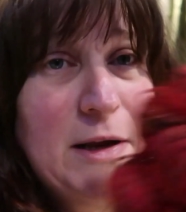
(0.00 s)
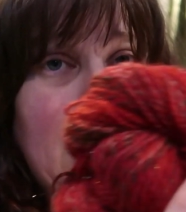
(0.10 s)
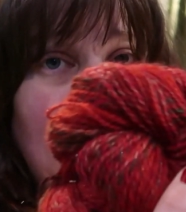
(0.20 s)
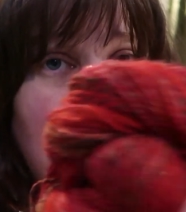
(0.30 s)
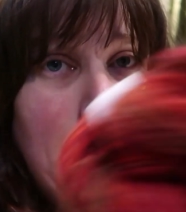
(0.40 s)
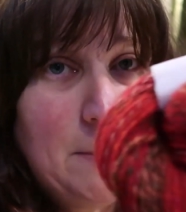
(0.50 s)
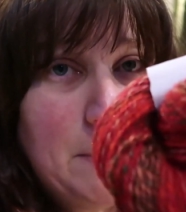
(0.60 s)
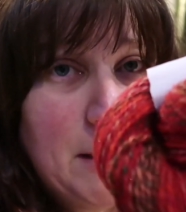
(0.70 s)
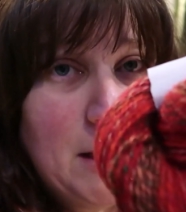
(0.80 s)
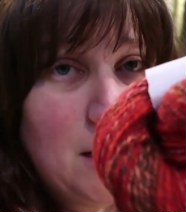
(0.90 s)
needle might
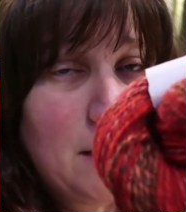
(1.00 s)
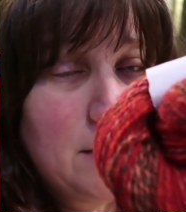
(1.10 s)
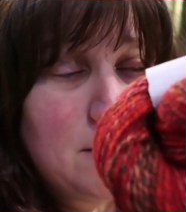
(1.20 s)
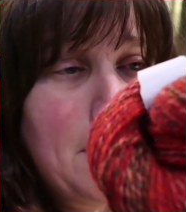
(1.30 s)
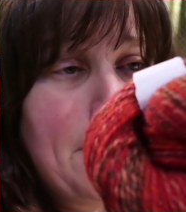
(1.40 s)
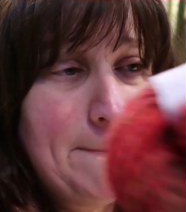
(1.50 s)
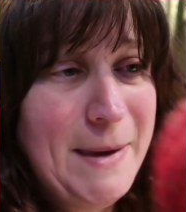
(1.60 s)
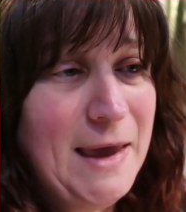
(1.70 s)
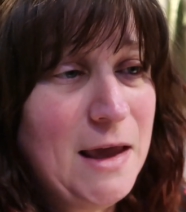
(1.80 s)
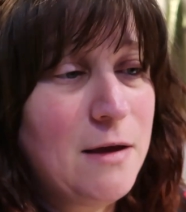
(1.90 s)
be a little
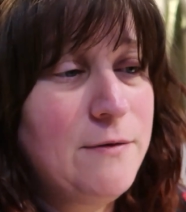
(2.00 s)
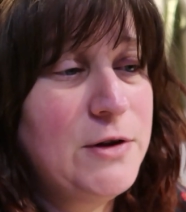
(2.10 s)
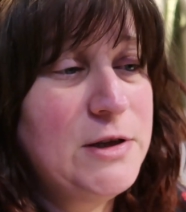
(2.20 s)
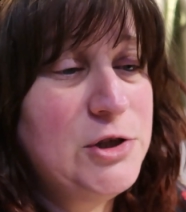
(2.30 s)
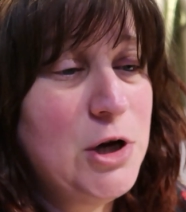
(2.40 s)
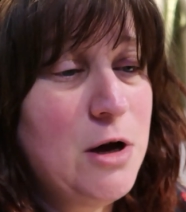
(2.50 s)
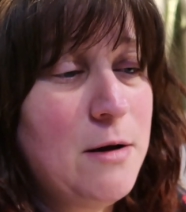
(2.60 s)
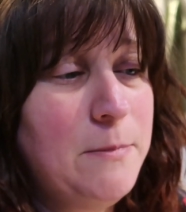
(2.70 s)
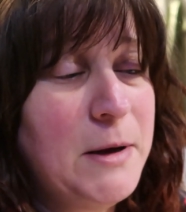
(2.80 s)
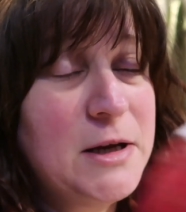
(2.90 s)
big for this
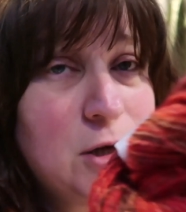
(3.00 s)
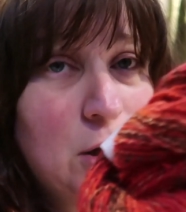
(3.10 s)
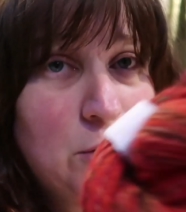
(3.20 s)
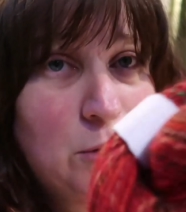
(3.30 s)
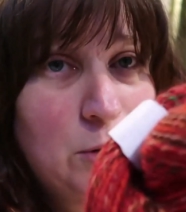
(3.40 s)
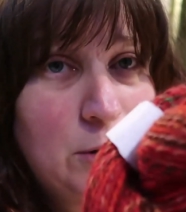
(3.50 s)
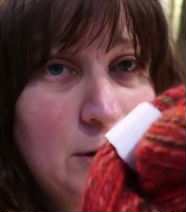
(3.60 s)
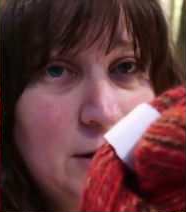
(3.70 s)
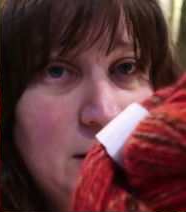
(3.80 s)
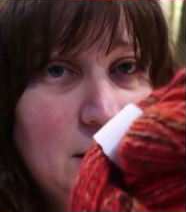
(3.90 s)
yarn, because although
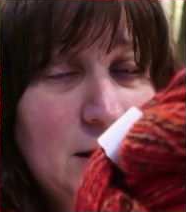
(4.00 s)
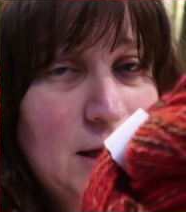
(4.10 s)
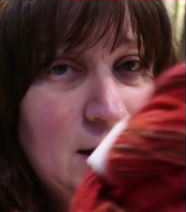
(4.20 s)
it